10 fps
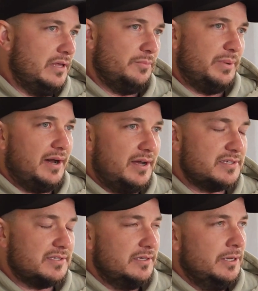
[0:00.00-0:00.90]
in the
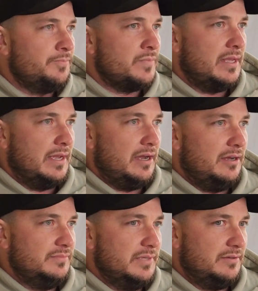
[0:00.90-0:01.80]
past.
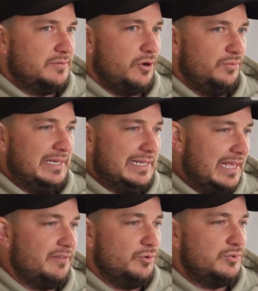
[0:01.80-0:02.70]
It's probably a
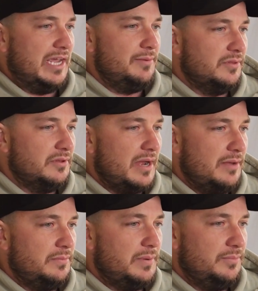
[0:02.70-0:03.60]
level deeper than
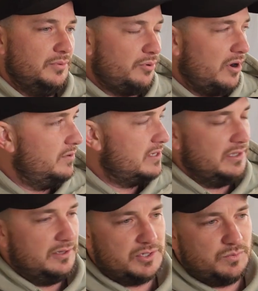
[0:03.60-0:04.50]
maybe people previously
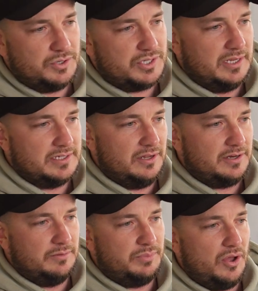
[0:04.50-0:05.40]
that just watched things like
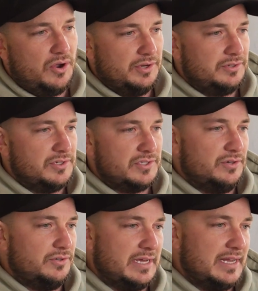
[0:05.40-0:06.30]
The Block and just
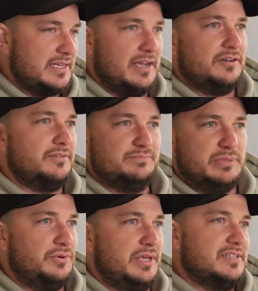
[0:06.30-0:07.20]
thought that's how
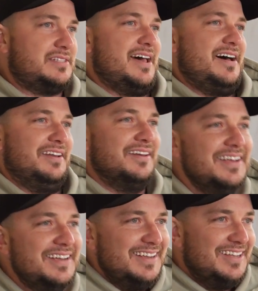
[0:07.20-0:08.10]
building's done,
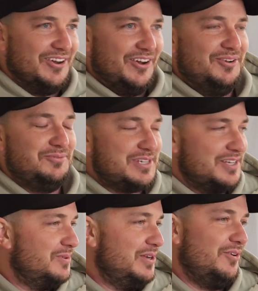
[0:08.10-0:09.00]
which, as
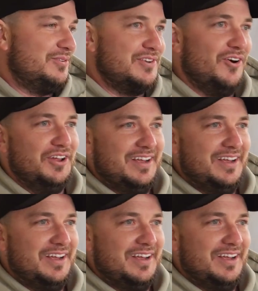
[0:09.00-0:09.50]
we know, it's not.